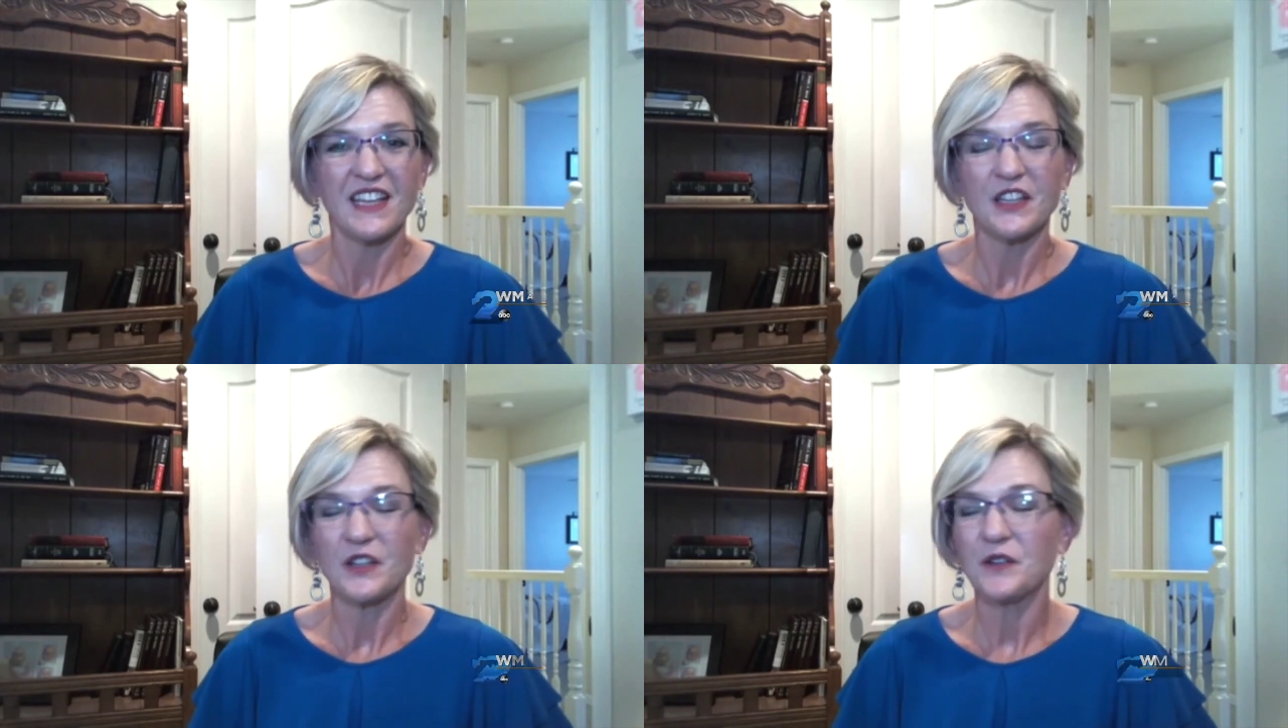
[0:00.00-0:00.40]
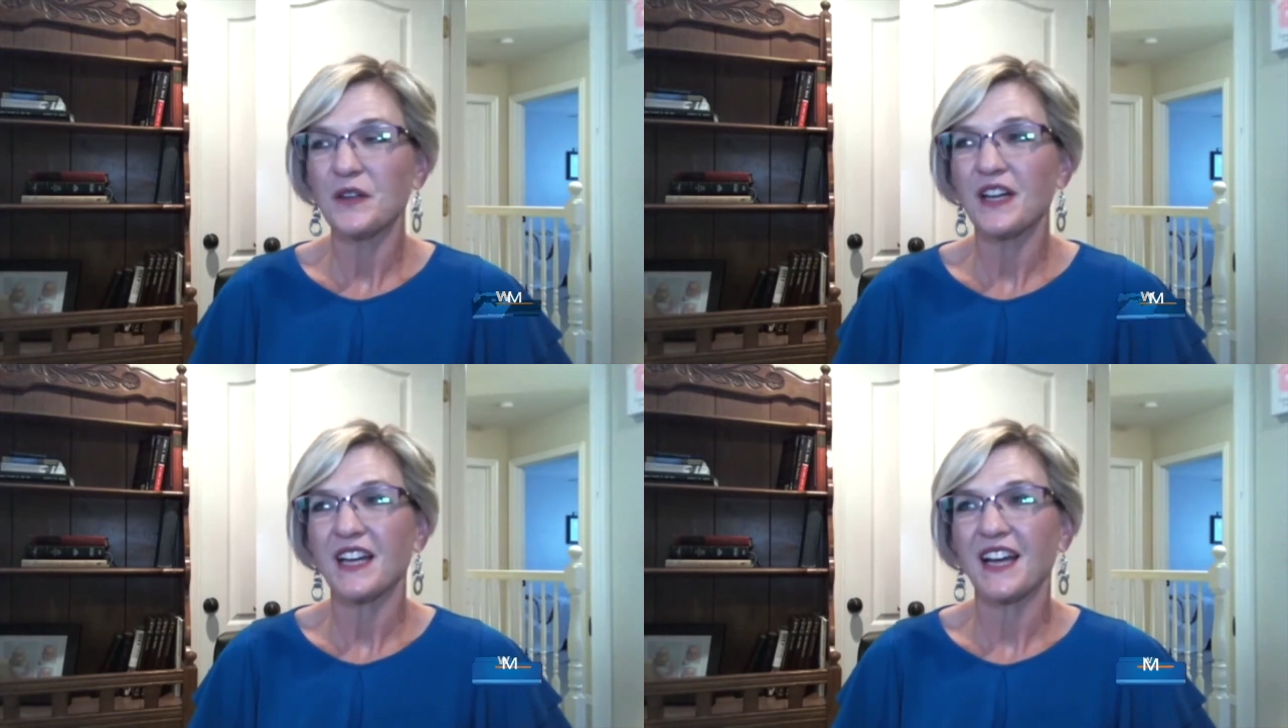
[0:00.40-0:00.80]
you
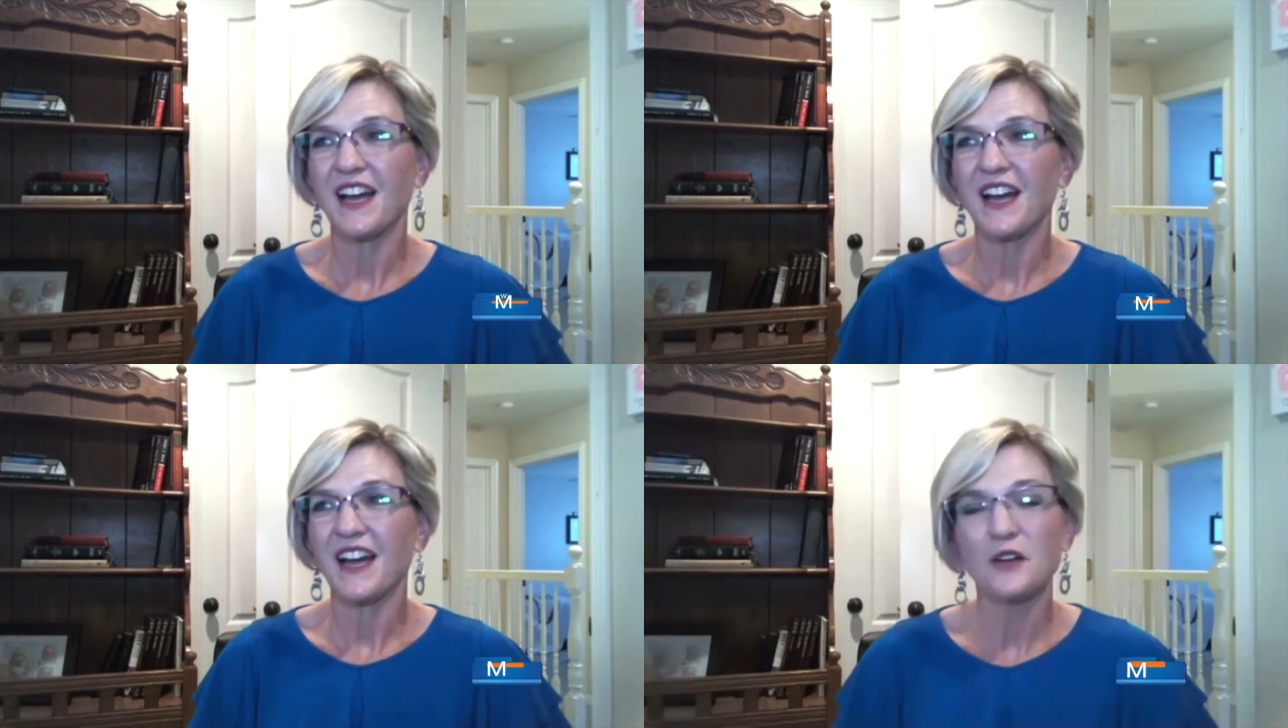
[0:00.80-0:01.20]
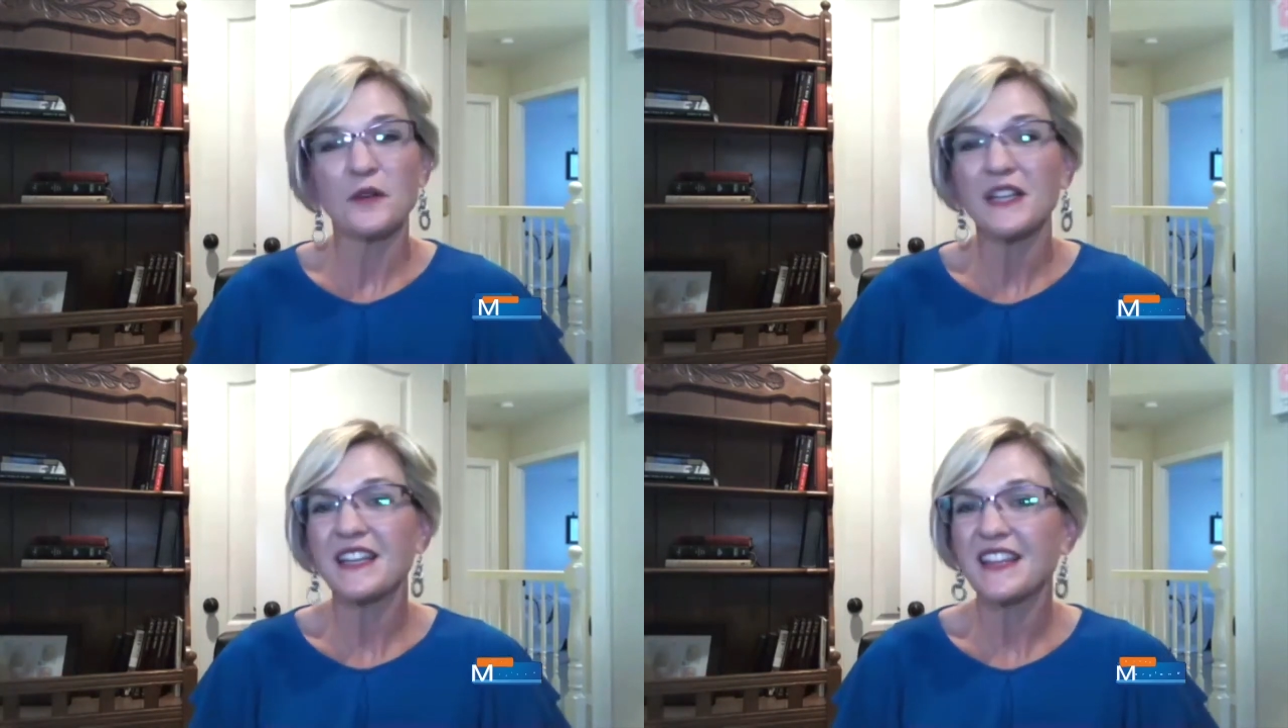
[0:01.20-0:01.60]
know, I don't
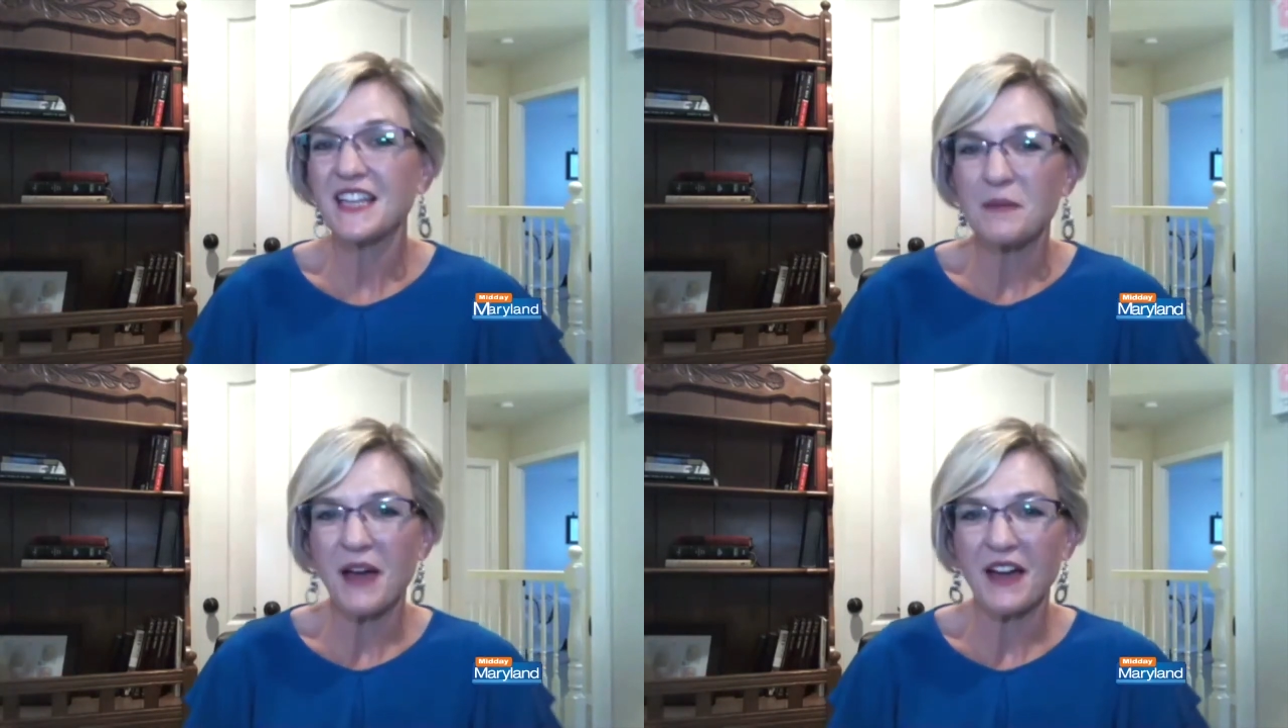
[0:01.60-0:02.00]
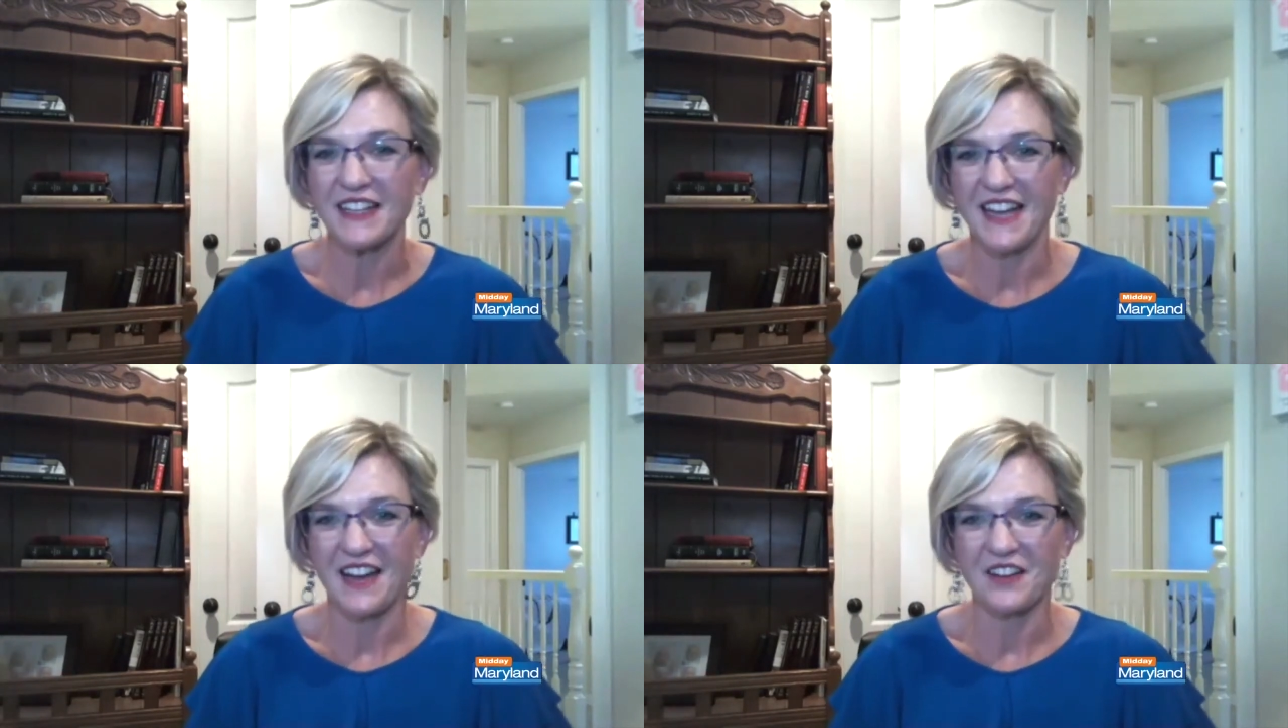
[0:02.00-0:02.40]
really think about
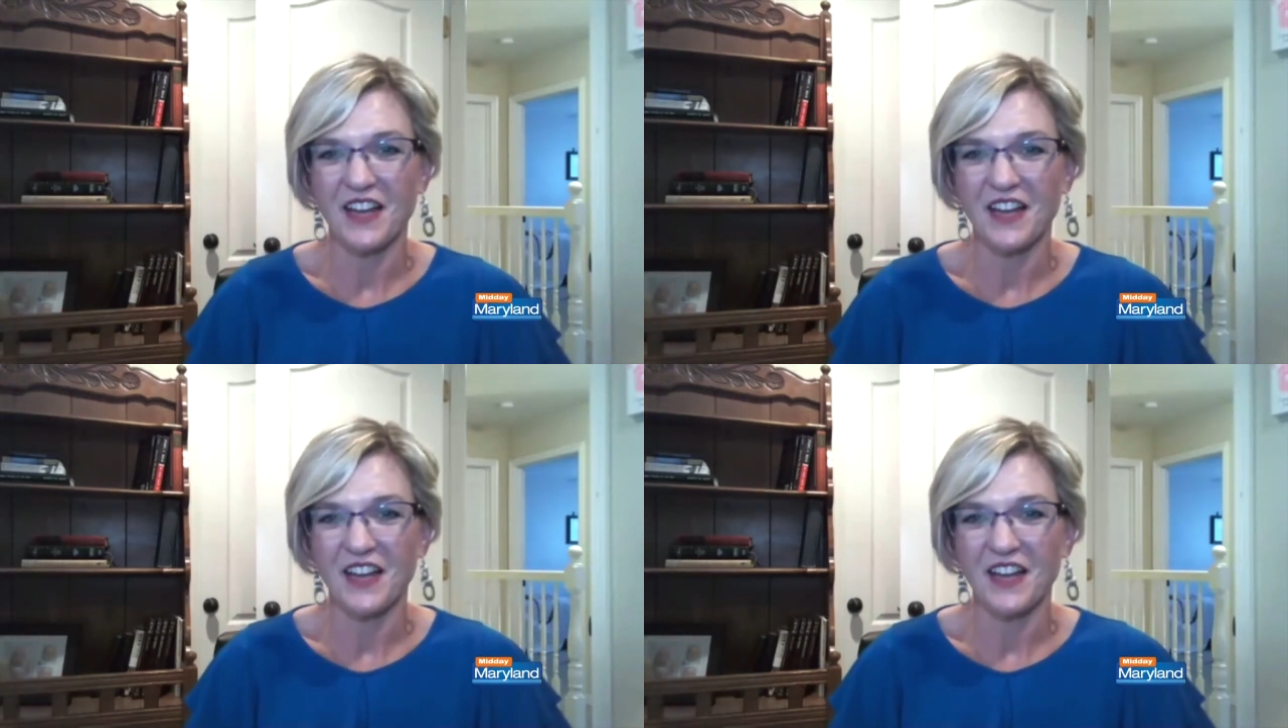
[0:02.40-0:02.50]
it now.